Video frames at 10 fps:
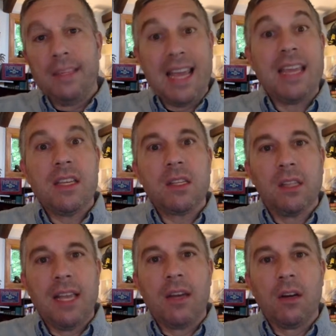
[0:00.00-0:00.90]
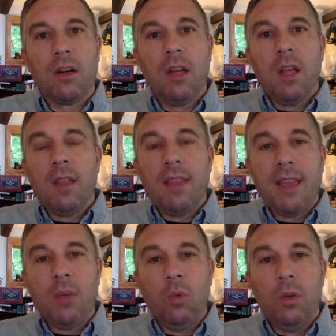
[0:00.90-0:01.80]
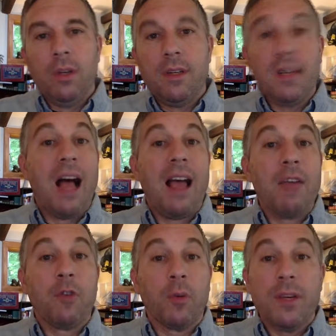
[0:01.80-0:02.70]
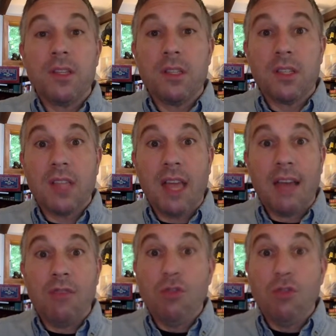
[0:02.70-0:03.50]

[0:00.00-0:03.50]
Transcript: days later, they would die for reasons that